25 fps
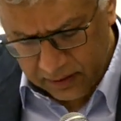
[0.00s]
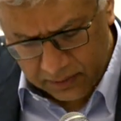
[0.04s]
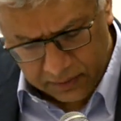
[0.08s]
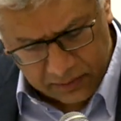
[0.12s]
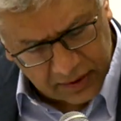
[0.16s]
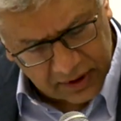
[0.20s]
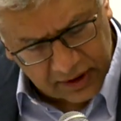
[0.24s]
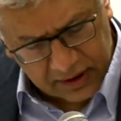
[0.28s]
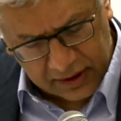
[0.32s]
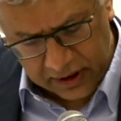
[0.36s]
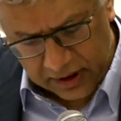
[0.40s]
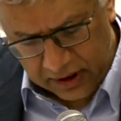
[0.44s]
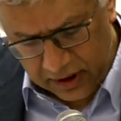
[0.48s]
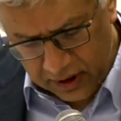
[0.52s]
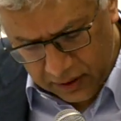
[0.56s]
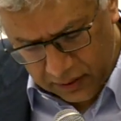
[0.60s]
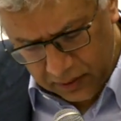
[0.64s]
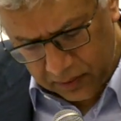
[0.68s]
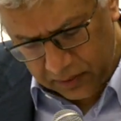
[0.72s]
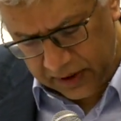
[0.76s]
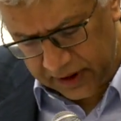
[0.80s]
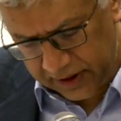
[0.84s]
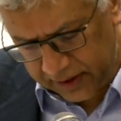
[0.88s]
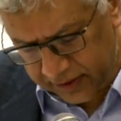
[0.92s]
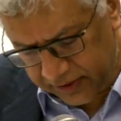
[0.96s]
with
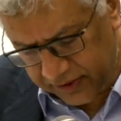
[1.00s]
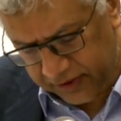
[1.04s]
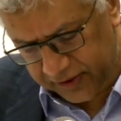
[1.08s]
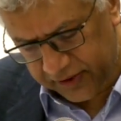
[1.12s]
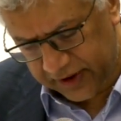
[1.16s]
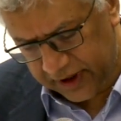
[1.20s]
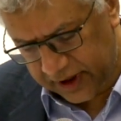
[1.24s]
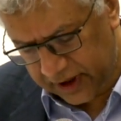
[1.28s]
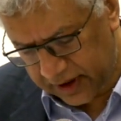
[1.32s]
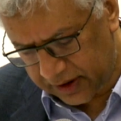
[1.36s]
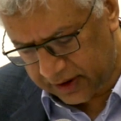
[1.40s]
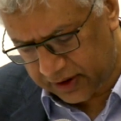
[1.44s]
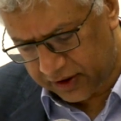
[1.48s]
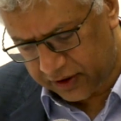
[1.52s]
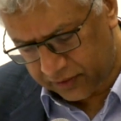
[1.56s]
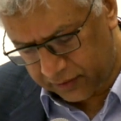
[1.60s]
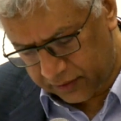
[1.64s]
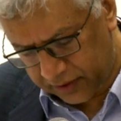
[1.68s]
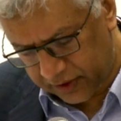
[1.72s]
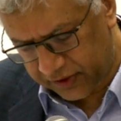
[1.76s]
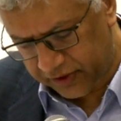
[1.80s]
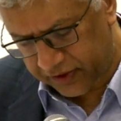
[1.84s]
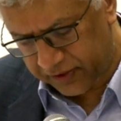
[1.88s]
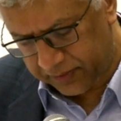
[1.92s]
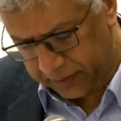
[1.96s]
no instinct
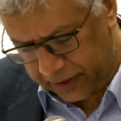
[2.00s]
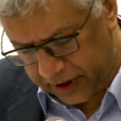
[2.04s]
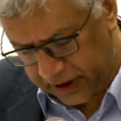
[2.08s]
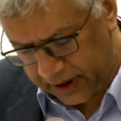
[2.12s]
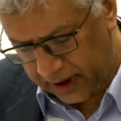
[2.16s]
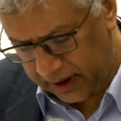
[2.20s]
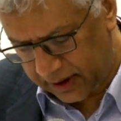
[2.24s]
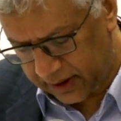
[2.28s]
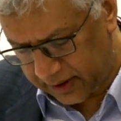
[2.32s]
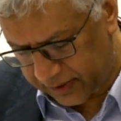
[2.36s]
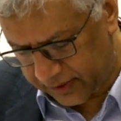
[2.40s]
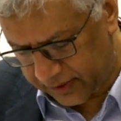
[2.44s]
to explain